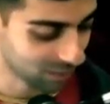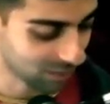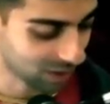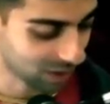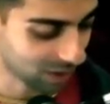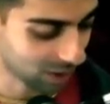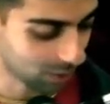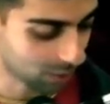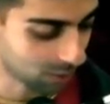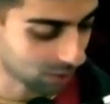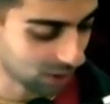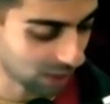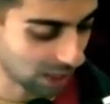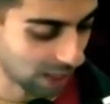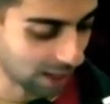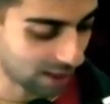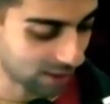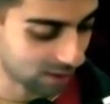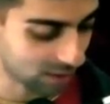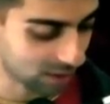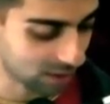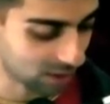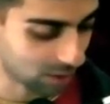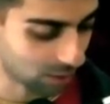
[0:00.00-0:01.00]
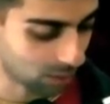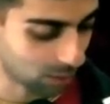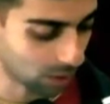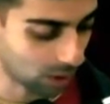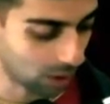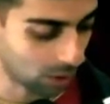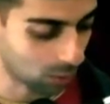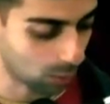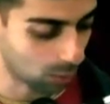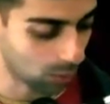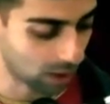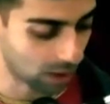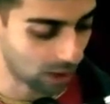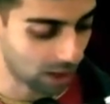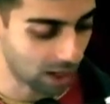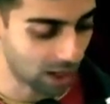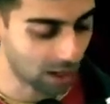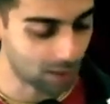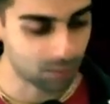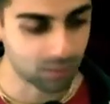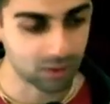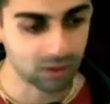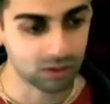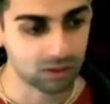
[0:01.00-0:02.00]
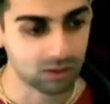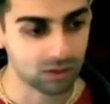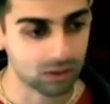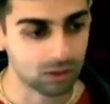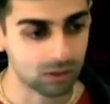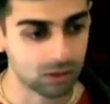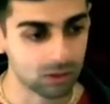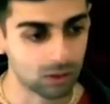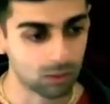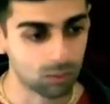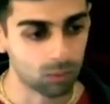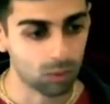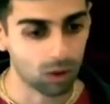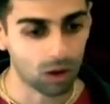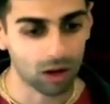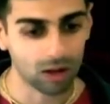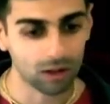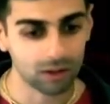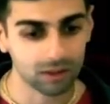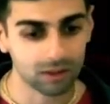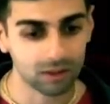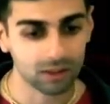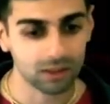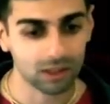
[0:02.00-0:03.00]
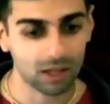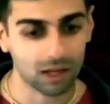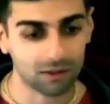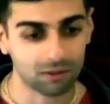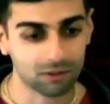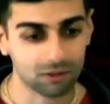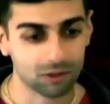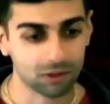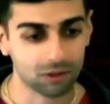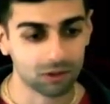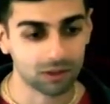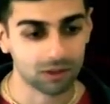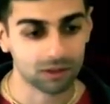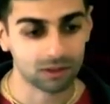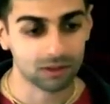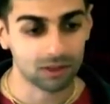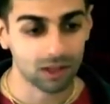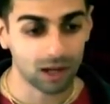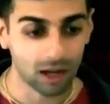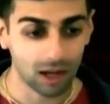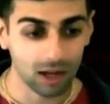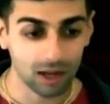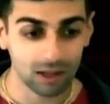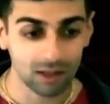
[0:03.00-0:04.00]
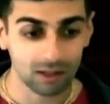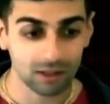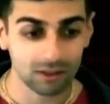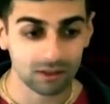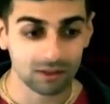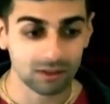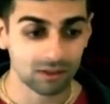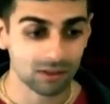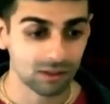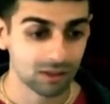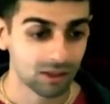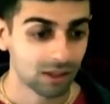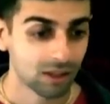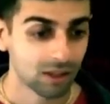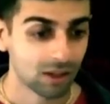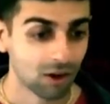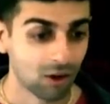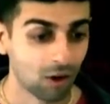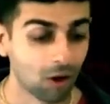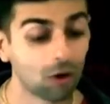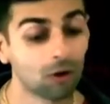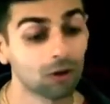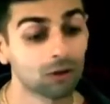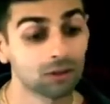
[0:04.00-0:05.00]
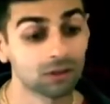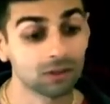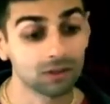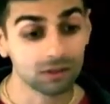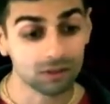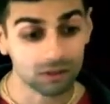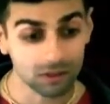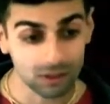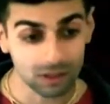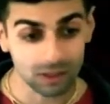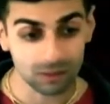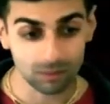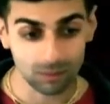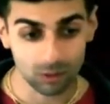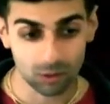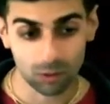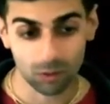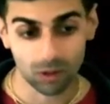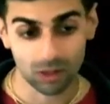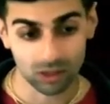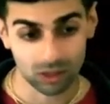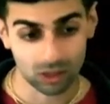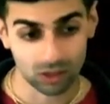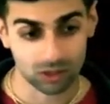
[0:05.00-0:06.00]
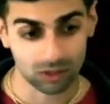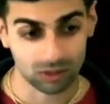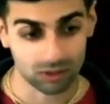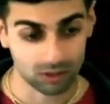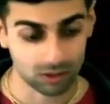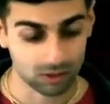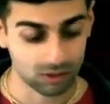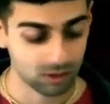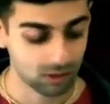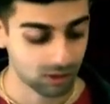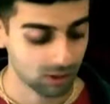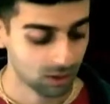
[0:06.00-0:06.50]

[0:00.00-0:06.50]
He was asking about what happens to the body after it dies, all these deep questions.